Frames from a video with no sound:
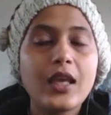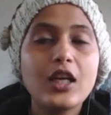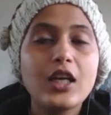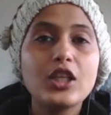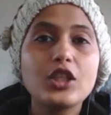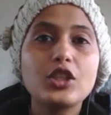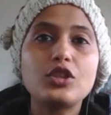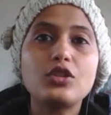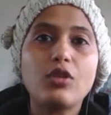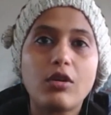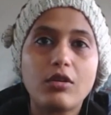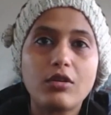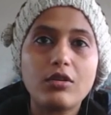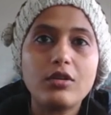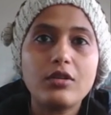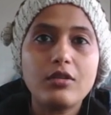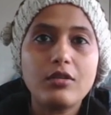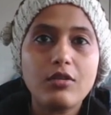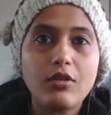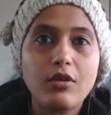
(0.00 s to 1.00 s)
shock
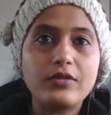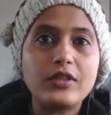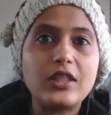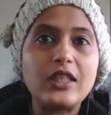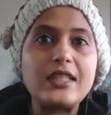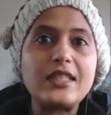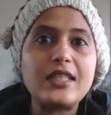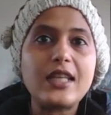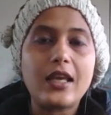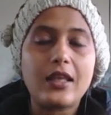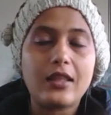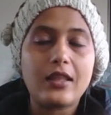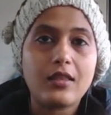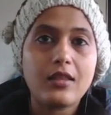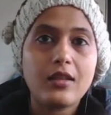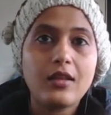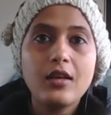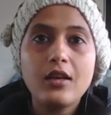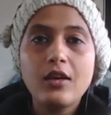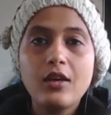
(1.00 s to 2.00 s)
of the death
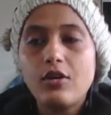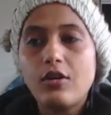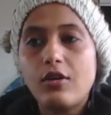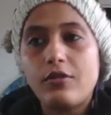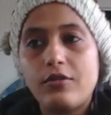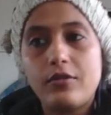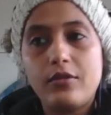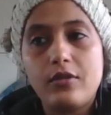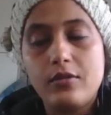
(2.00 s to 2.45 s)
of